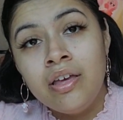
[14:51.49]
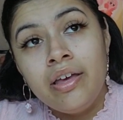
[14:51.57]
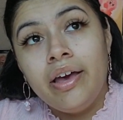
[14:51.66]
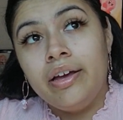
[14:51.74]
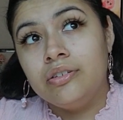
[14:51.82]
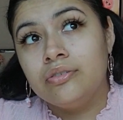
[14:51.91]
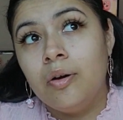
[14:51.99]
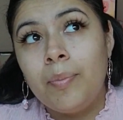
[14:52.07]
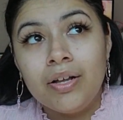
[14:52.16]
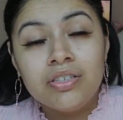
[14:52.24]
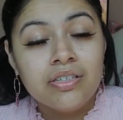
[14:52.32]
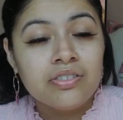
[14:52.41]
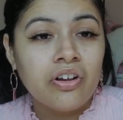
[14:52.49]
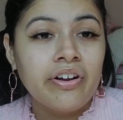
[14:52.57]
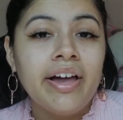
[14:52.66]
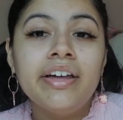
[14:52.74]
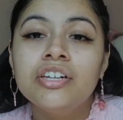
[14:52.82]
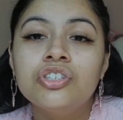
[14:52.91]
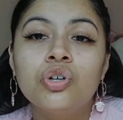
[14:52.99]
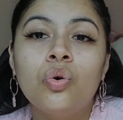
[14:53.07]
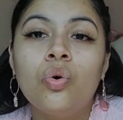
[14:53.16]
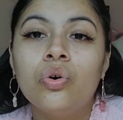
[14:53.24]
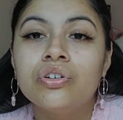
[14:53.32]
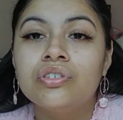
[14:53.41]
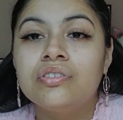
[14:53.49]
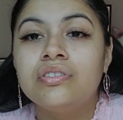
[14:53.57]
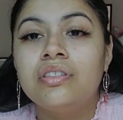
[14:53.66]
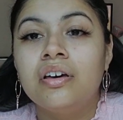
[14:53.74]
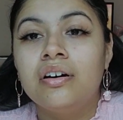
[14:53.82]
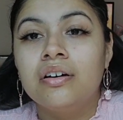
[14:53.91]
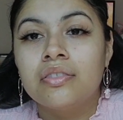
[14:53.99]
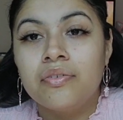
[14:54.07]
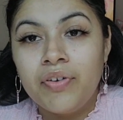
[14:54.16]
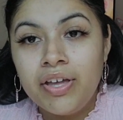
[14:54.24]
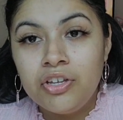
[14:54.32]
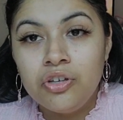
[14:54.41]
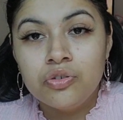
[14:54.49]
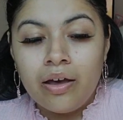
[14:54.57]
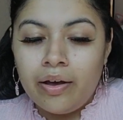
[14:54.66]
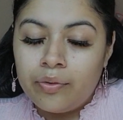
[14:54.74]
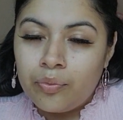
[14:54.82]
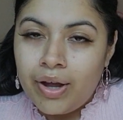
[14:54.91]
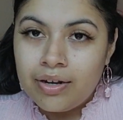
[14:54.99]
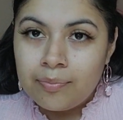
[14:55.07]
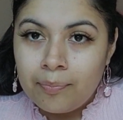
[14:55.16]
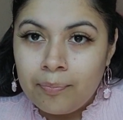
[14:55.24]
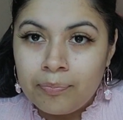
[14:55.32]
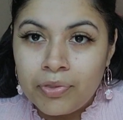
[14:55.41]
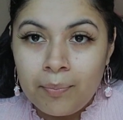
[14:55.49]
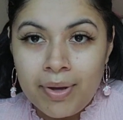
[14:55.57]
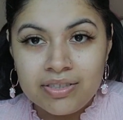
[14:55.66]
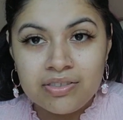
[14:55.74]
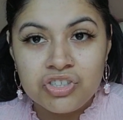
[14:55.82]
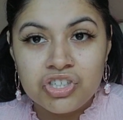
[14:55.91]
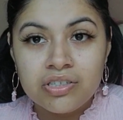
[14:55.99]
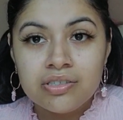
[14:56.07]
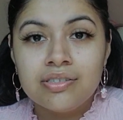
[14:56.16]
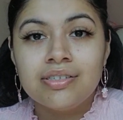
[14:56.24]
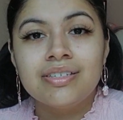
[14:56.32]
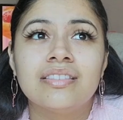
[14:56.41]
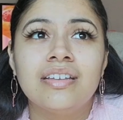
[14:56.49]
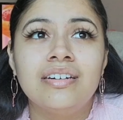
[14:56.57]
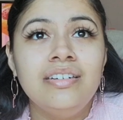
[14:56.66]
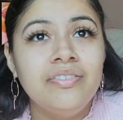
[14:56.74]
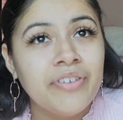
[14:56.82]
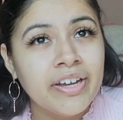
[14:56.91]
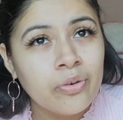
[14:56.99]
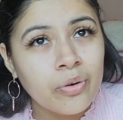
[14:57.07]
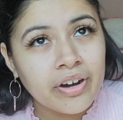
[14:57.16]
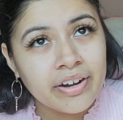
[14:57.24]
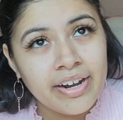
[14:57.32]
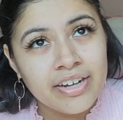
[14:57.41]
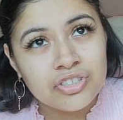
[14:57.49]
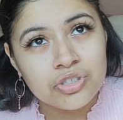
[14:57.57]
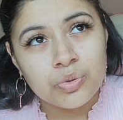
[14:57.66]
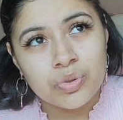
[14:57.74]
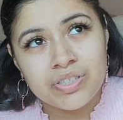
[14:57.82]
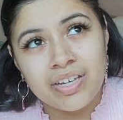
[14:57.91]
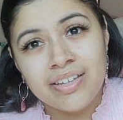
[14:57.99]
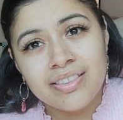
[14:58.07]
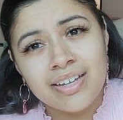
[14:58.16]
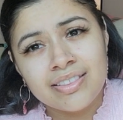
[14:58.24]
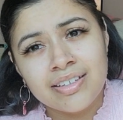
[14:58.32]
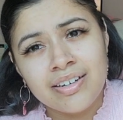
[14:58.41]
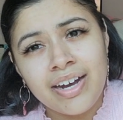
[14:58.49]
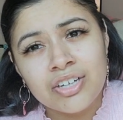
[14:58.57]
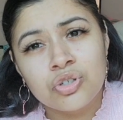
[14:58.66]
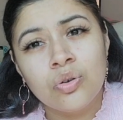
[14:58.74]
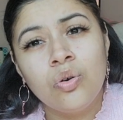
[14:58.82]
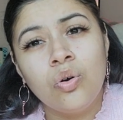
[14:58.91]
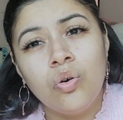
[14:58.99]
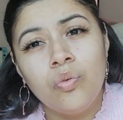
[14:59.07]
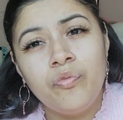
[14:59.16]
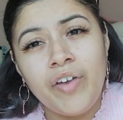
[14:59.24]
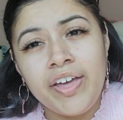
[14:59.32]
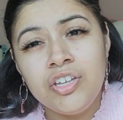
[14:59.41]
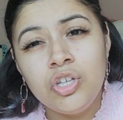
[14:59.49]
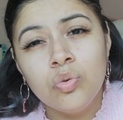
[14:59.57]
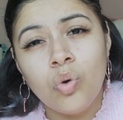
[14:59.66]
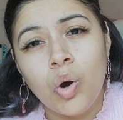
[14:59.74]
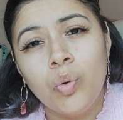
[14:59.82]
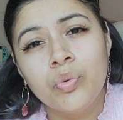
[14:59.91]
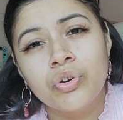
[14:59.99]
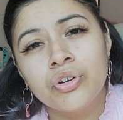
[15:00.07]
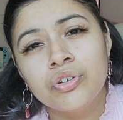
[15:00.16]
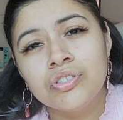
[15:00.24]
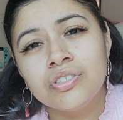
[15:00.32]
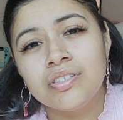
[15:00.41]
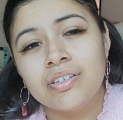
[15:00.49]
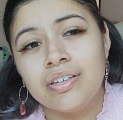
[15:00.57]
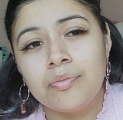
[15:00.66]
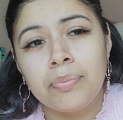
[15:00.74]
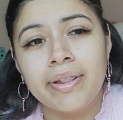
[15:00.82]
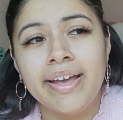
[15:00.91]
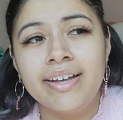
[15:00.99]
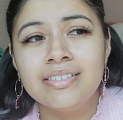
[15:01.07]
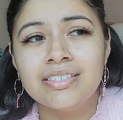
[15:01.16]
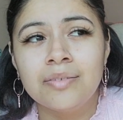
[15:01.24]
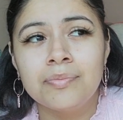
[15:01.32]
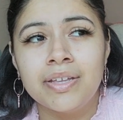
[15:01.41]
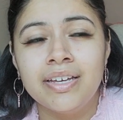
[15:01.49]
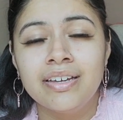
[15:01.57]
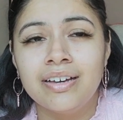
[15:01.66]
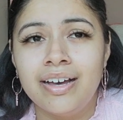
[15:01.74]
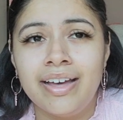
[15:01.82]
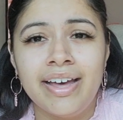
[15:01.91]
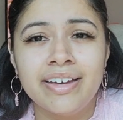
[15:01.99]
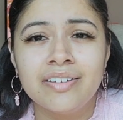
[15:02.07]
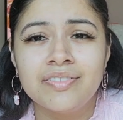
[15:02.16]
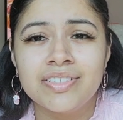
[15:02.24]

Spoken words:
and about to start heading towards the venue, I read the messages. The event organizers were saying that the actual venue owners planned something ahead of